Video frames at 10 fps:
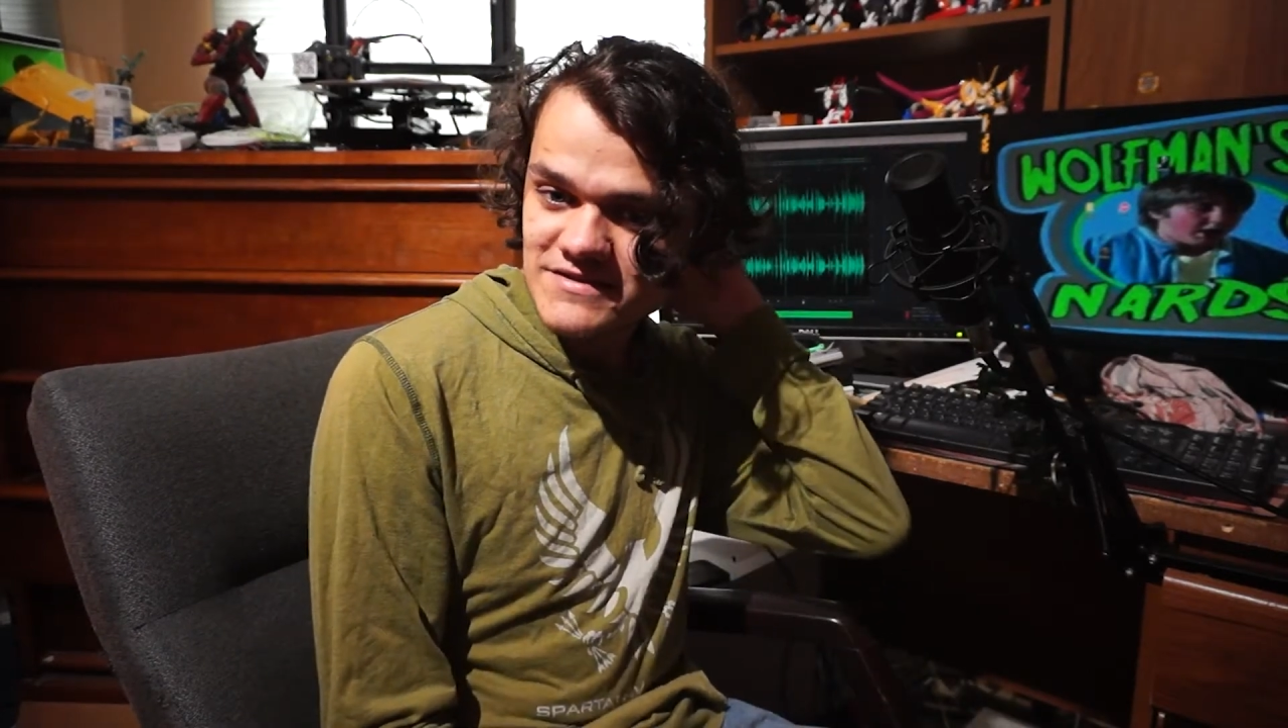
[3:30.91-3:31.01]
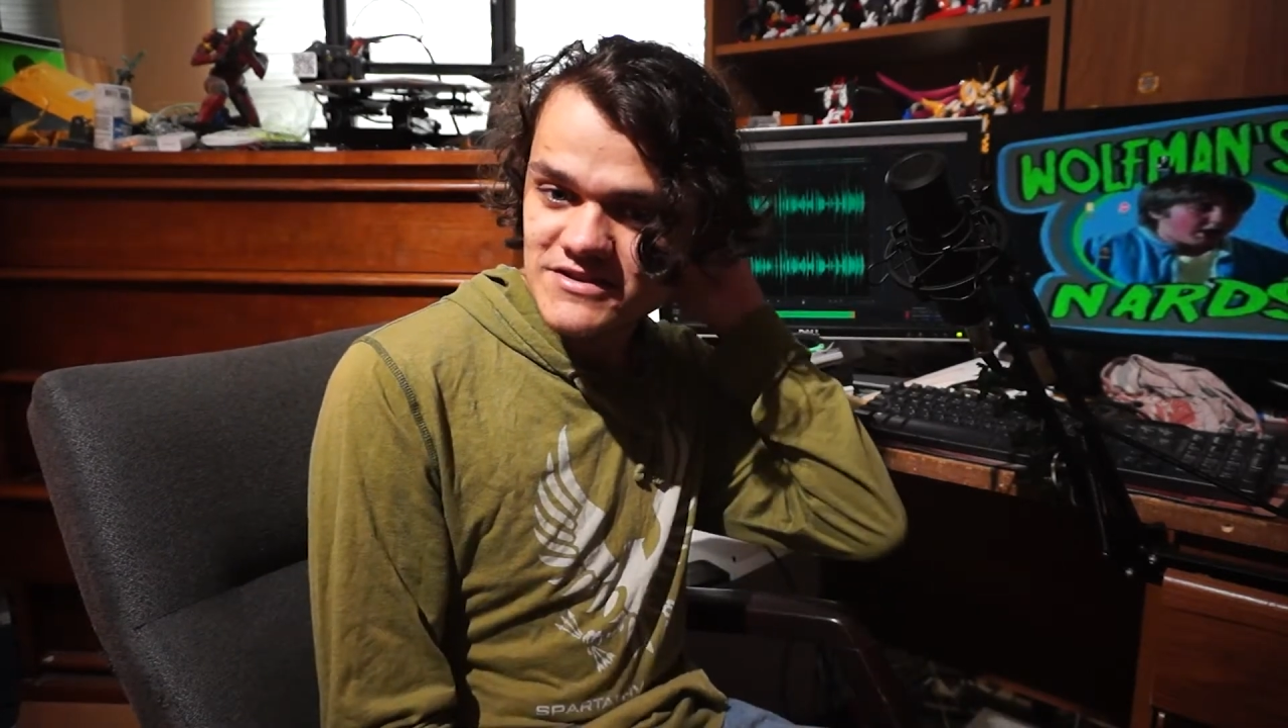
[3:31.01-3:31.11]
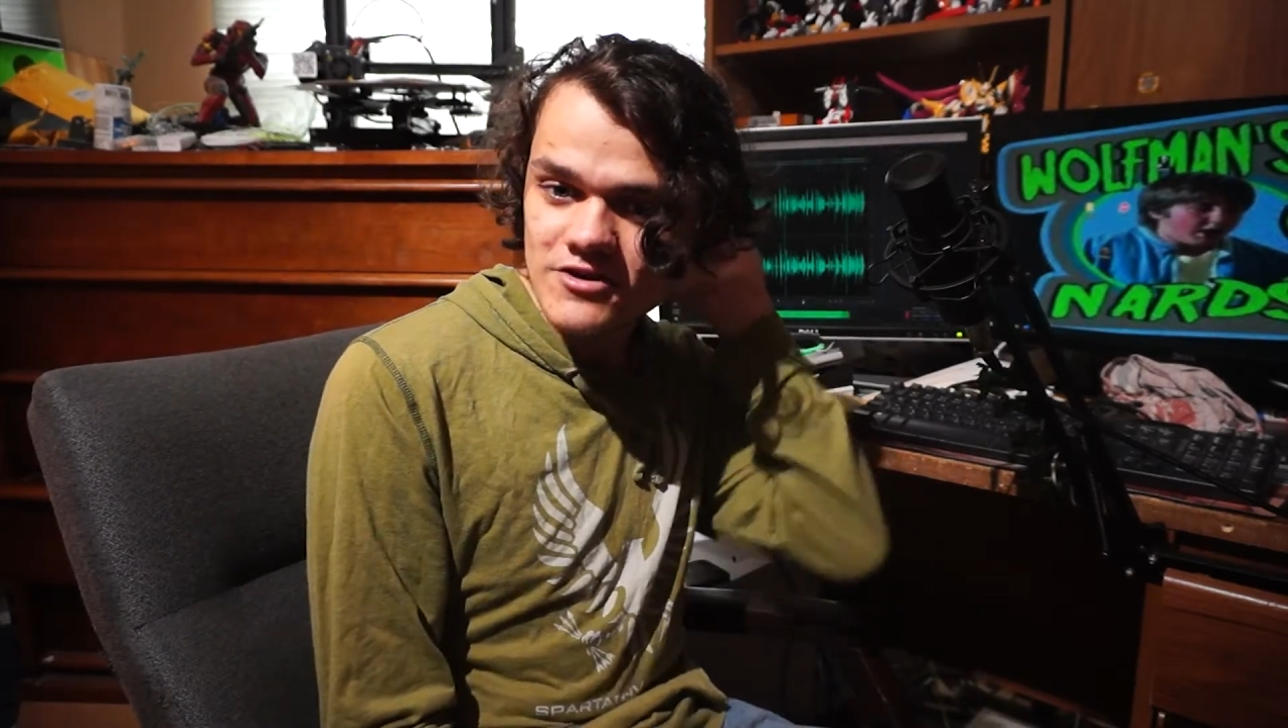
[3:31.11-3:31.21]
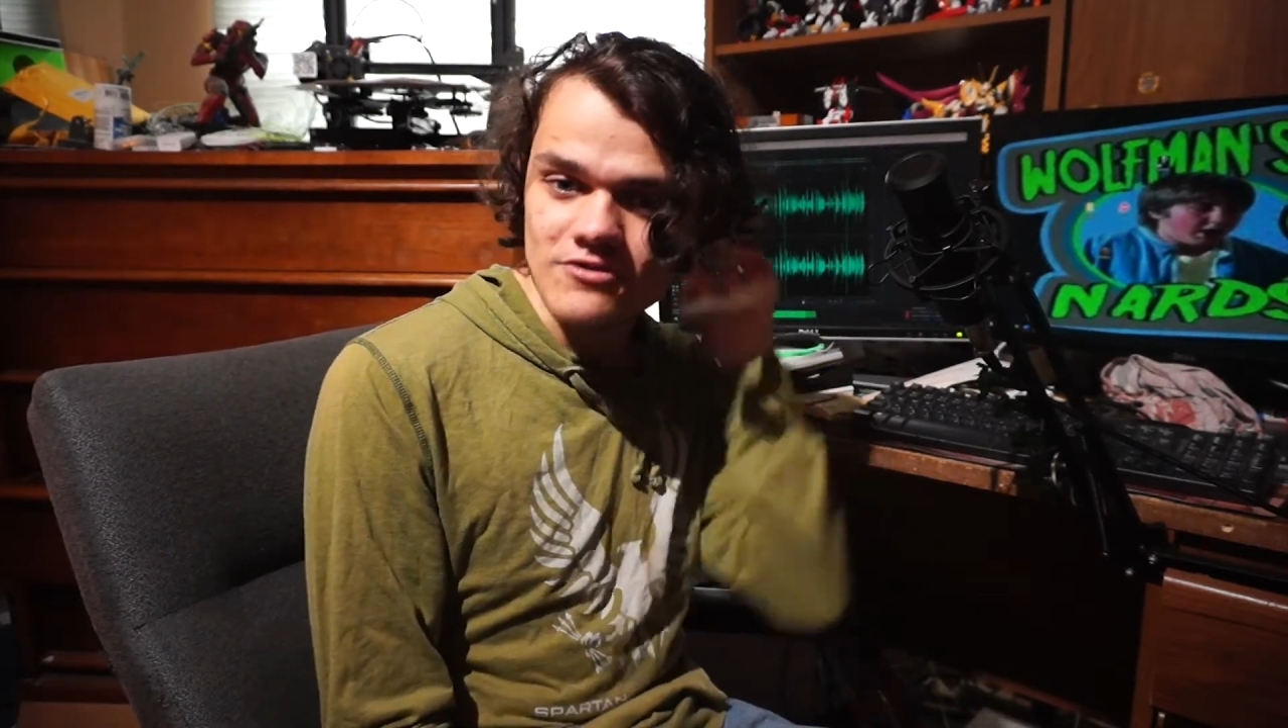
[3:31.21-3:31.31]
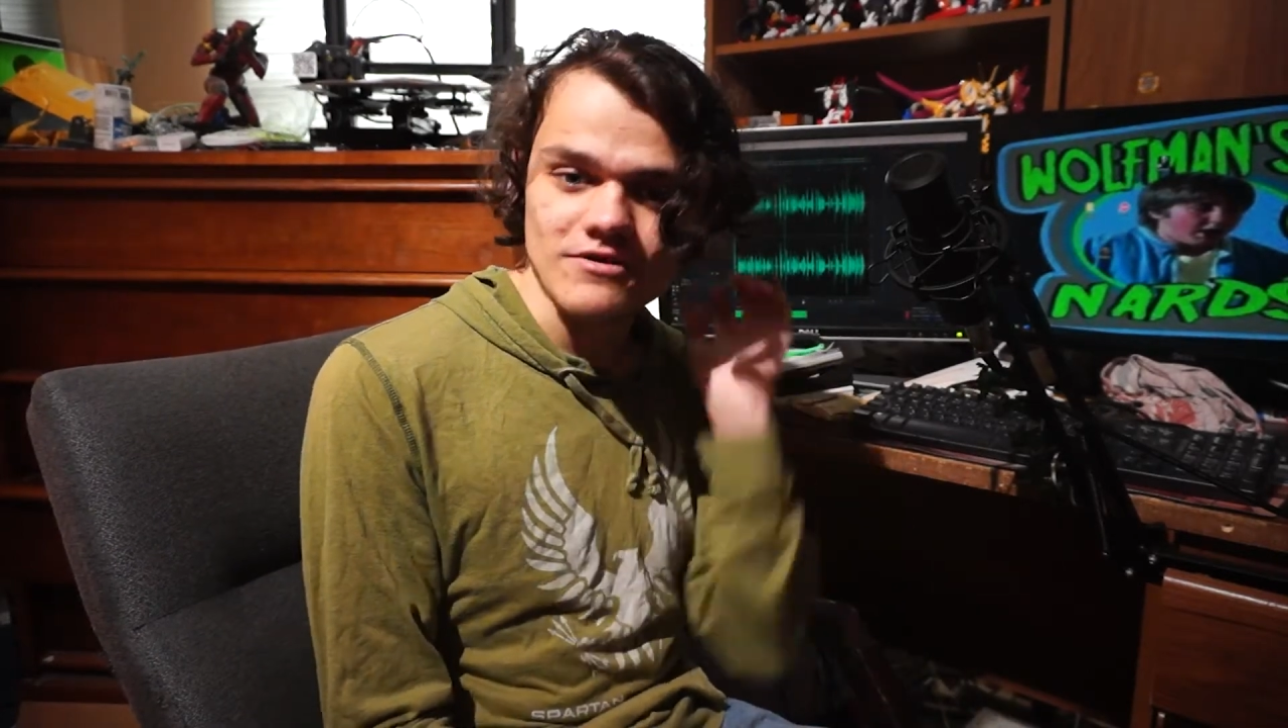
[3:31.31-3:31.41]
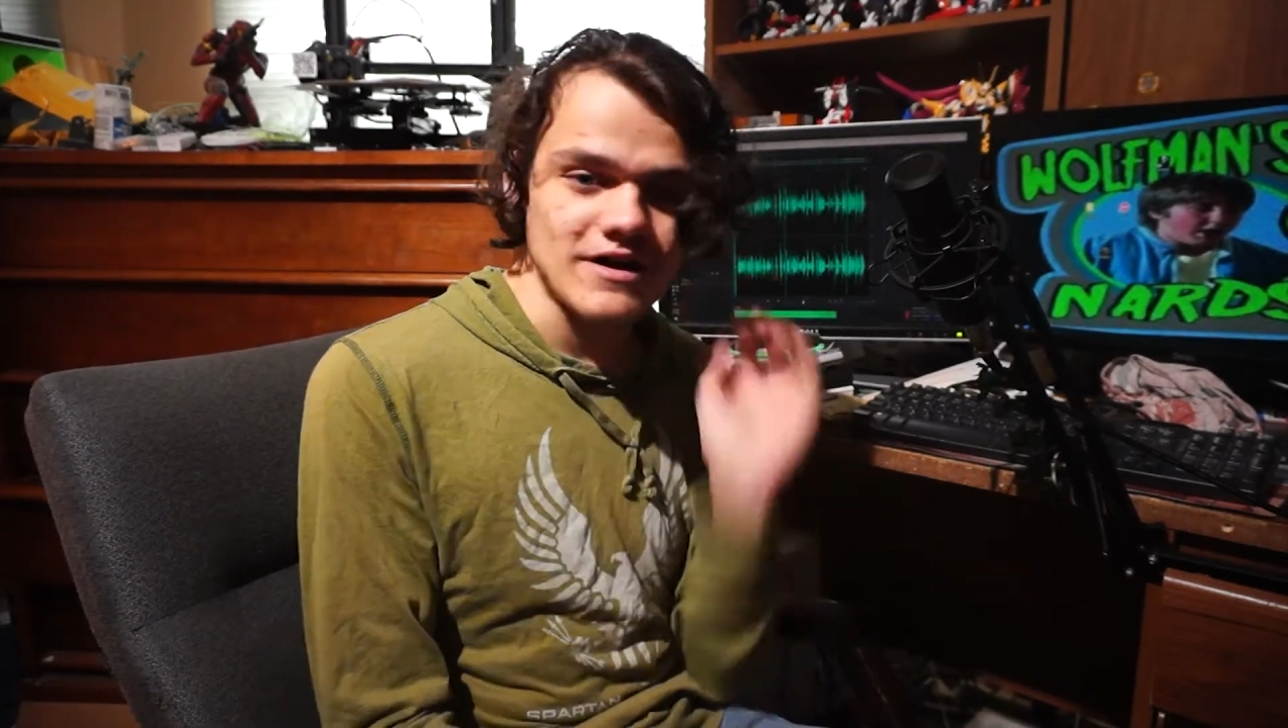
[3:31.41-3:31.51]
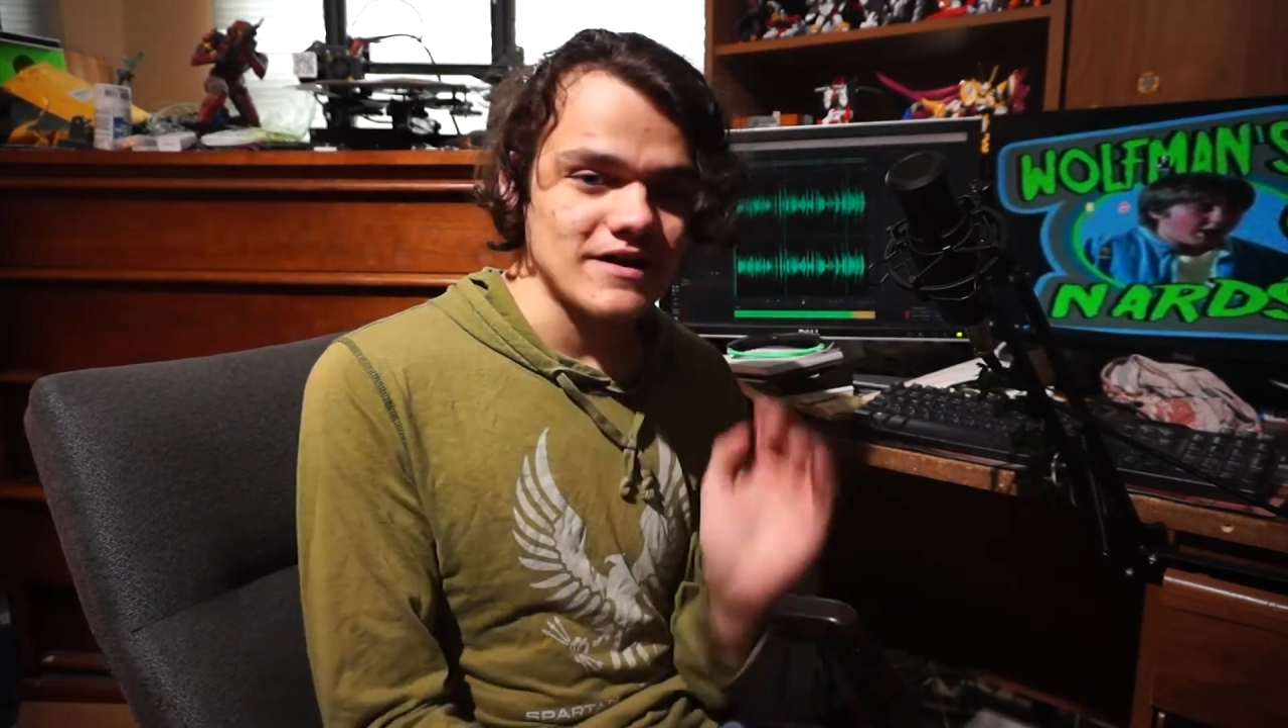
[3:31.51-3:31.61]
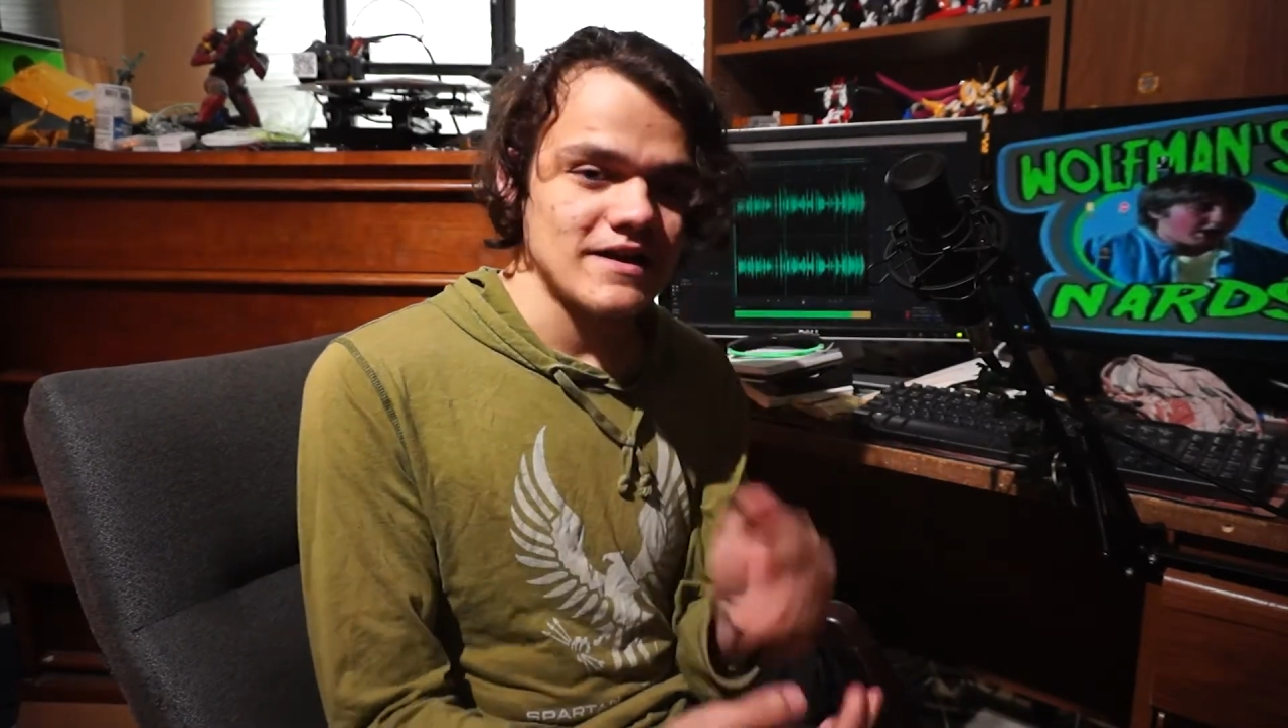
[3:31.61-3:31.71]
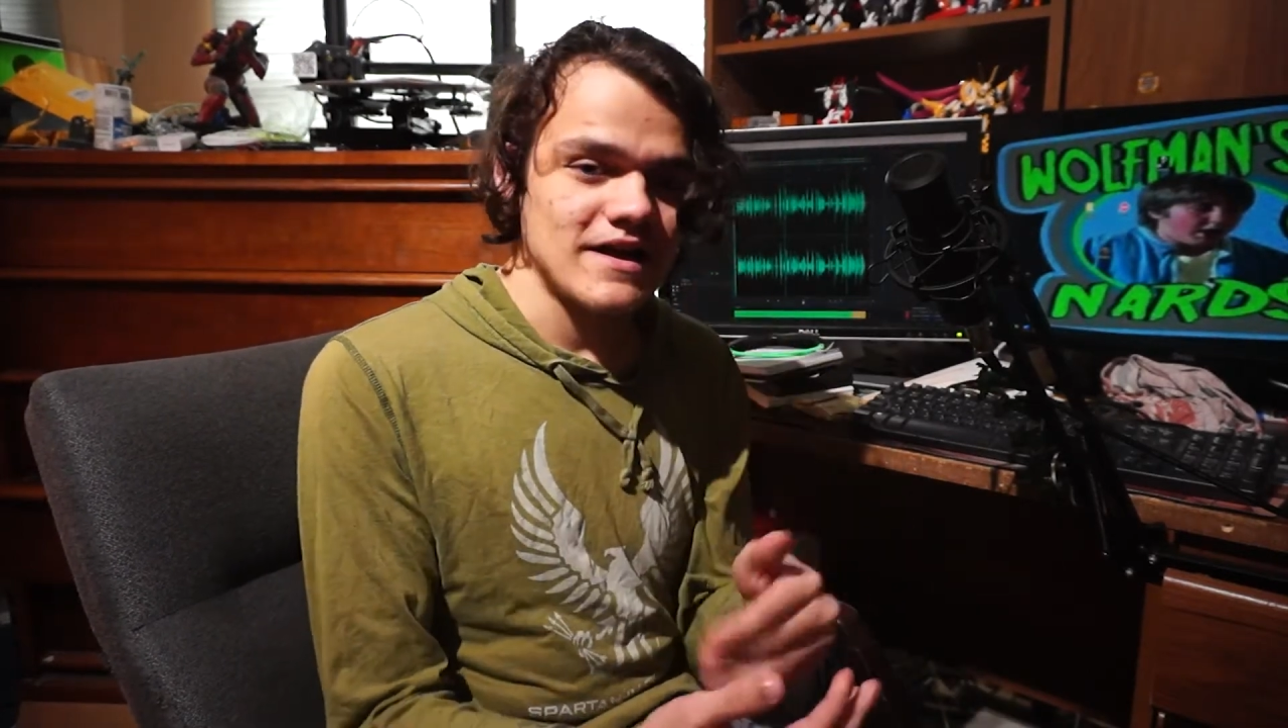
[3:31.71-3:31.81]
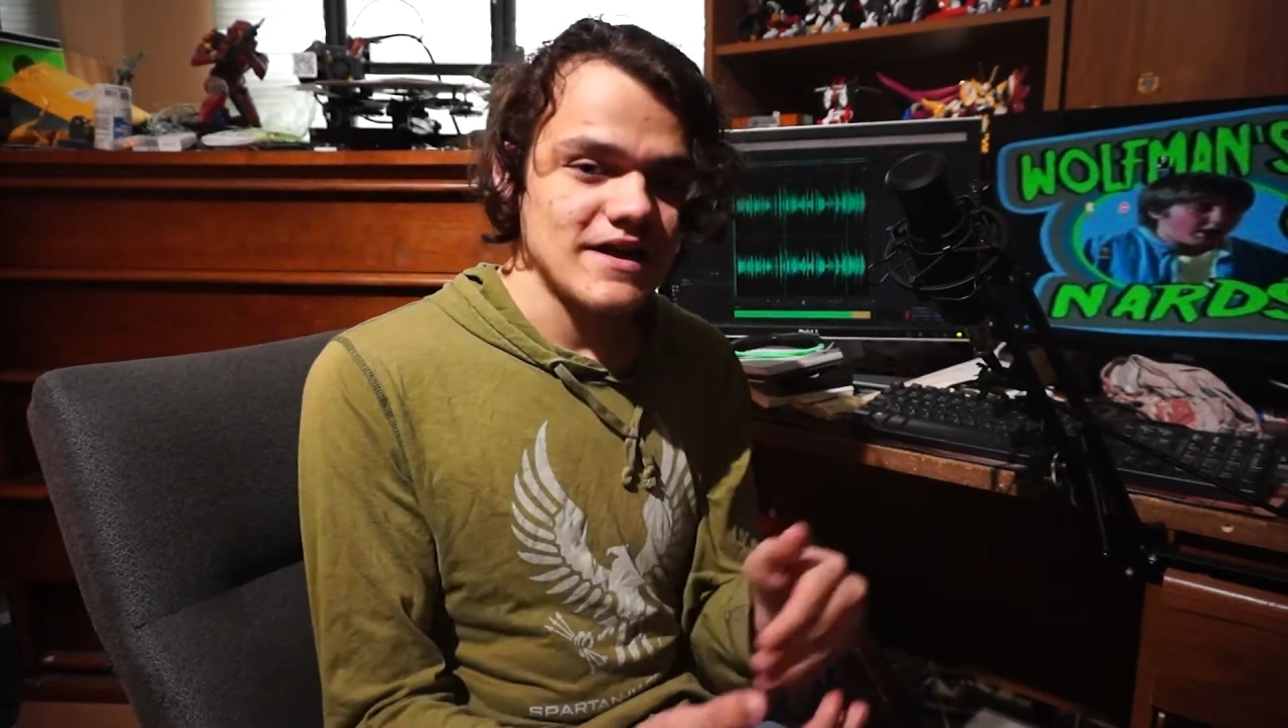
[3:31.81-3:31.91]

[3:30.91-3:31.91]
So